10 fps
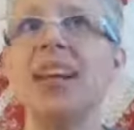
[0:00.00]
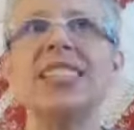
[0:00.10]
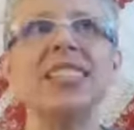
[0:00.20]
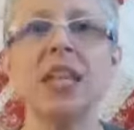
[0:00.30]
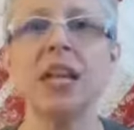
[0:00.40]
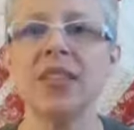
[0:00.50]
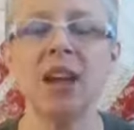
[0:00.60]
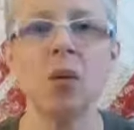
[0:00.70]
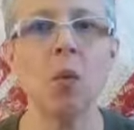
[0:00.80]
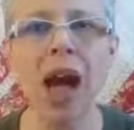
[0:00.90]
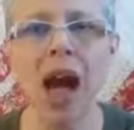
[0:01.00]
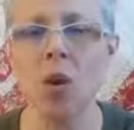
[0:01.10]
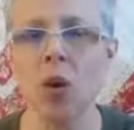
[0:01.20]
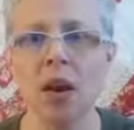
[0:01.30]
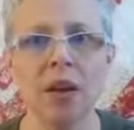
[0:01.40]
when I see it, I think,
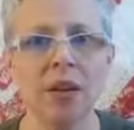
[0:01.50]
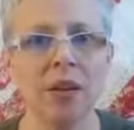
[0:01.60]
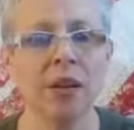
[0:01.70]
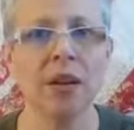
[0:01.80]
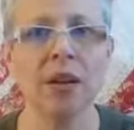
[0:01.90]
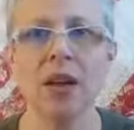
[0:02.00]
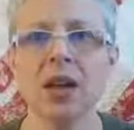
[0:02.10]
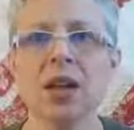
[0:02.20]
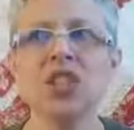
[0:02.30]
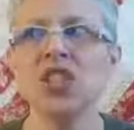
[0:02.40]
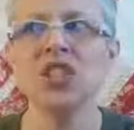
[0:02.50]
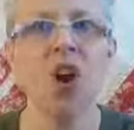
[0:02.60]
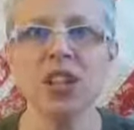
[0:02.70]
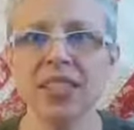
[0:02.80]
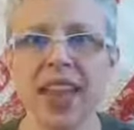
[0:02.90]
wow, she's
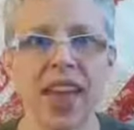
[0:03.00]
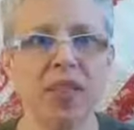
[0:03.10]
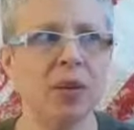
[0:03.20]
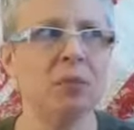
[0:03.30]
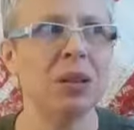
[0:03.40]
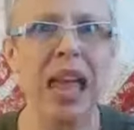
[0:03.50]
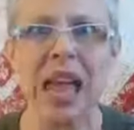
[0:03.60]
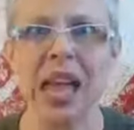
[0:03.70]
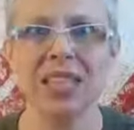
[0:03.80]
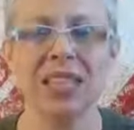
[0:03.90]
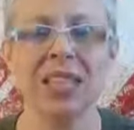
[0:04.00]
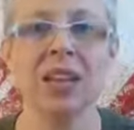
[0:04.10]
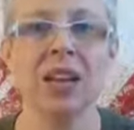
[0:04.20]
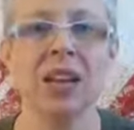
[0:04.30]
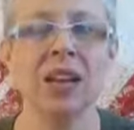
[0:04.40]
all together and planned,
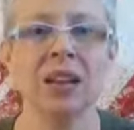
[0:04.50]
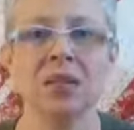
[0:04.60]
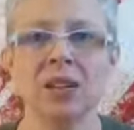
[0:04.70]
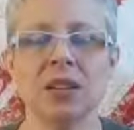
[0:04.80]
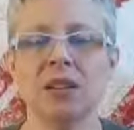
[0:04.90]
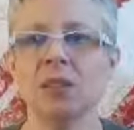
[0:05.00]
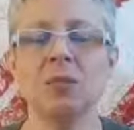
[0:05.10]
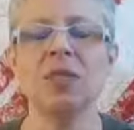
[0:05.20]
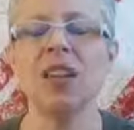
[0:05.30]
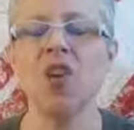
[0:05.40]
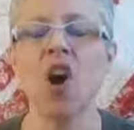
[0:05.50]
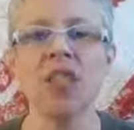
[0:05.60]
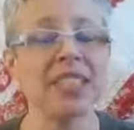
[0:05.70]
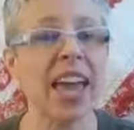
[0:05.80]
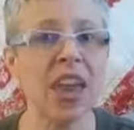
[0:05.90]
and she must have all
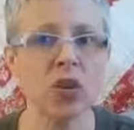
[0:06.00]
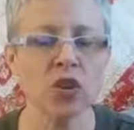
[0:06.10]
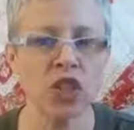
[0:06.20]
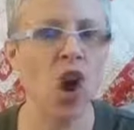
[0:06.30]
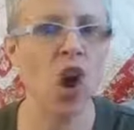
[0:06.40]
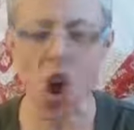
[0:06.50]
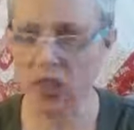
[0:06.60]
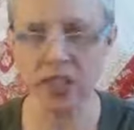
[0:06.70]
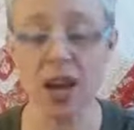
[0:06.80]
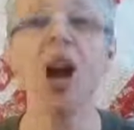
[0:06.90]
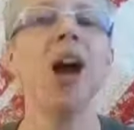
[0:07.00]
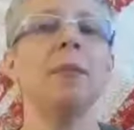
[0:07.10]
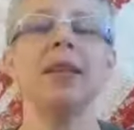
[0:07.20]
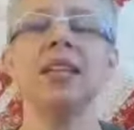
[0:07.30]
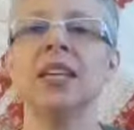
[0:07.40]
this energy all the
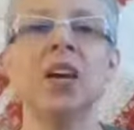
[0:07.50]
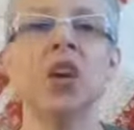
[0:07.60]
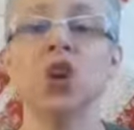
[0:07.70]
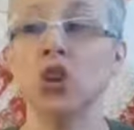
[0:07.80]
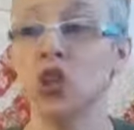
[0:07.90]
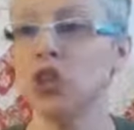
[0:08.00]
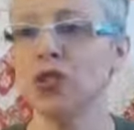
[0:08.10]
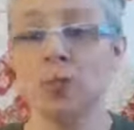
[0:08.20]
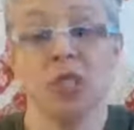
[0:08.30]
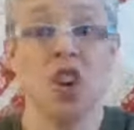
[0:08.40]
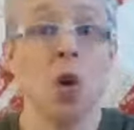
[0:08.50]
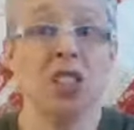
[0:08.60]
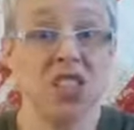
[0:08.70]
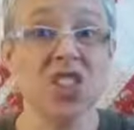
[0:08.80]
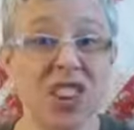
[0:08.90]
time, and her children must
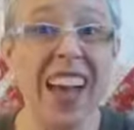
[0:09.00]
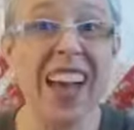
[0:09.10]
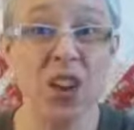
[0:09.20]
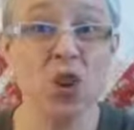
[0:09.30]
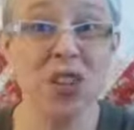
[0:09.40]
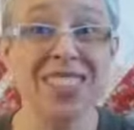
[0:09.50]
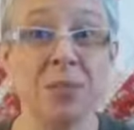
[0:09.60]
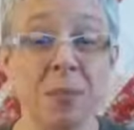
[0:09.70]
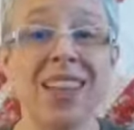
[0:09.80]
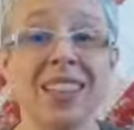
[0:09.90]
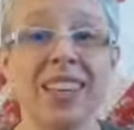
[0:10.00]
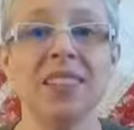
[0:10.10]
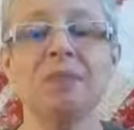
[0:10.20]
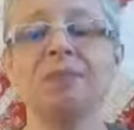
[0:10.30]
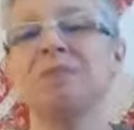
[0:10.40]
always look that good and smiley.